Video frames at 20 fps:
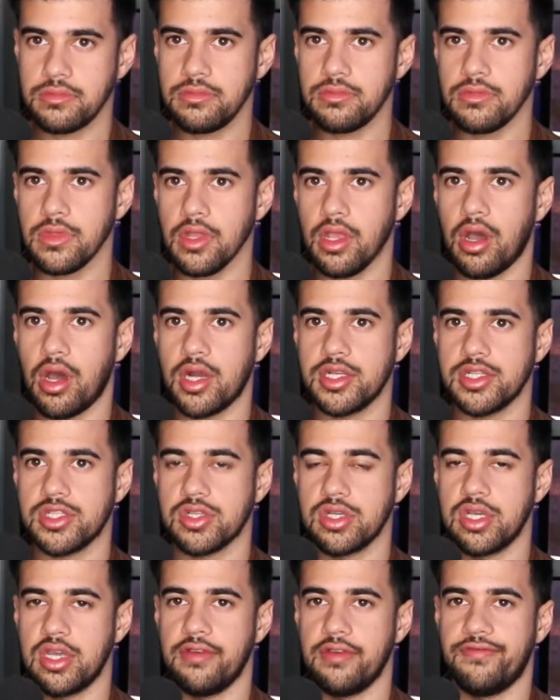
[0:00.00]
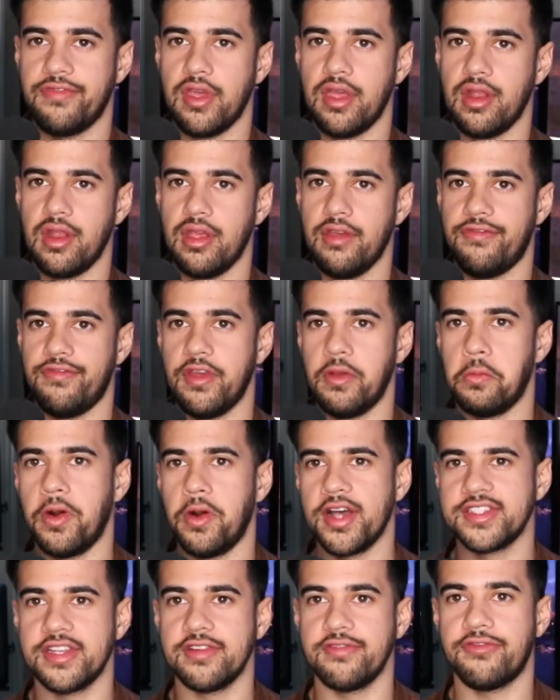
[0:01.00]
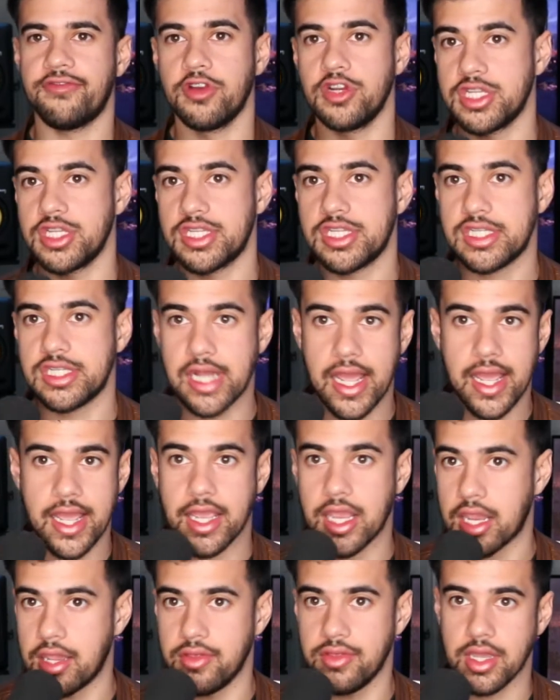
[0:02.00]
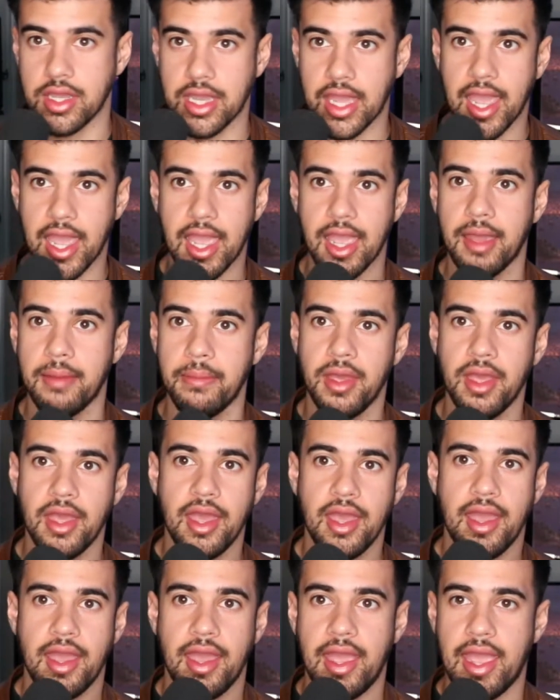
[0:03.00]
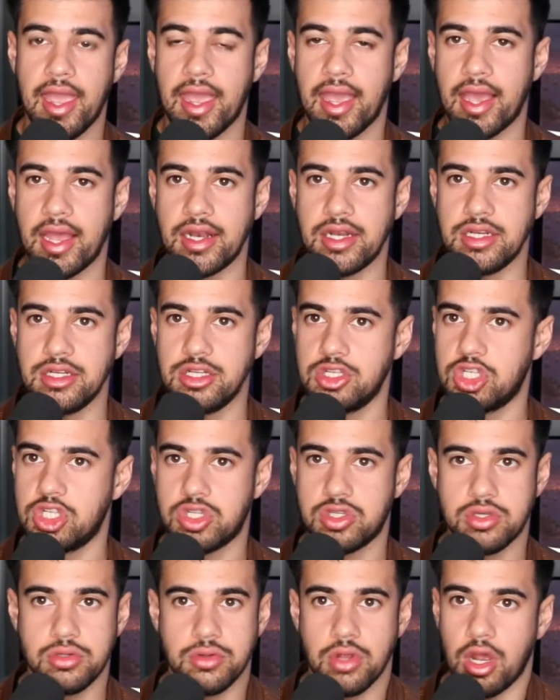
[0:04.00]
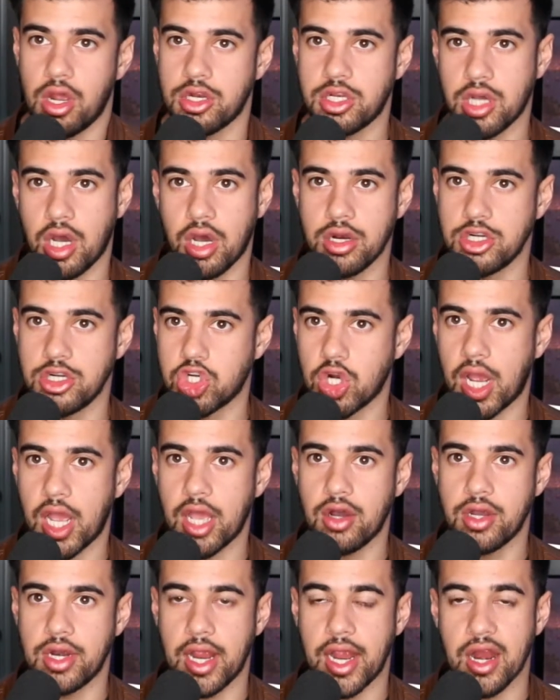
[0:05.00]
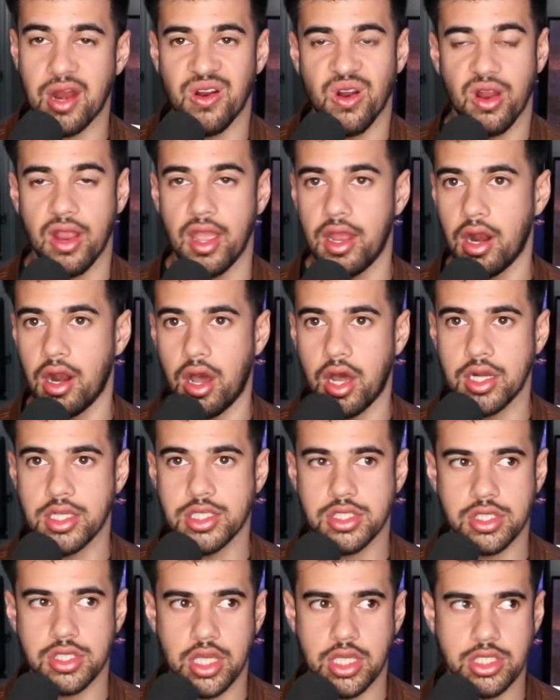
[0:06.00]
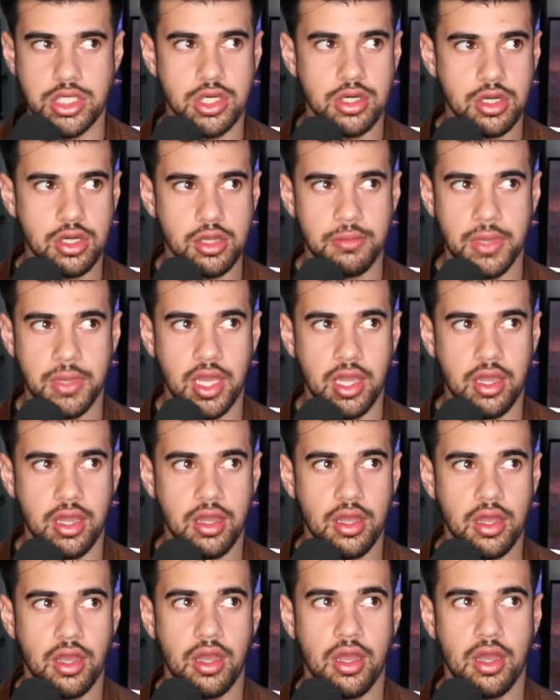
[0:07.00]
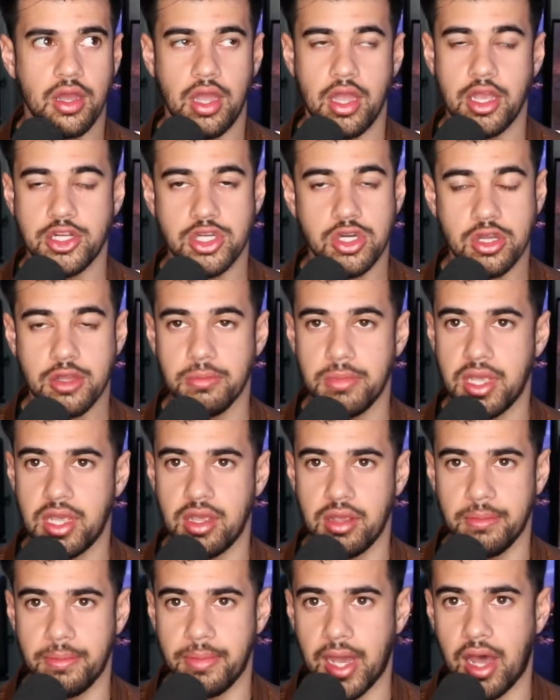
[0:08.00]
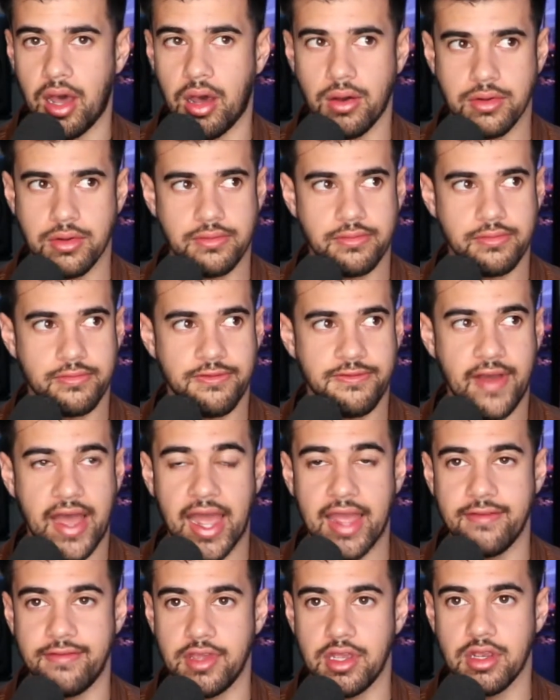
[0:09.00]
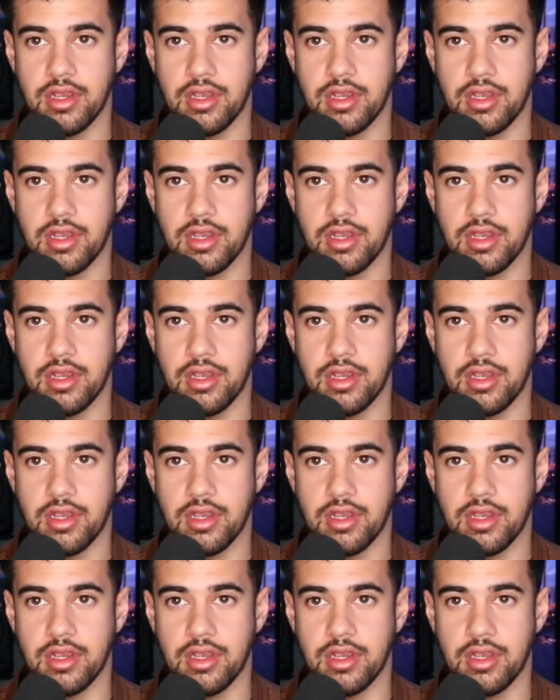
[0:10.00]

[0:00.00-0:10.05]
honestly, if it if it wasn't for just staying in the game and just a ton of trial and error and honestly it took me it took me about 5 years,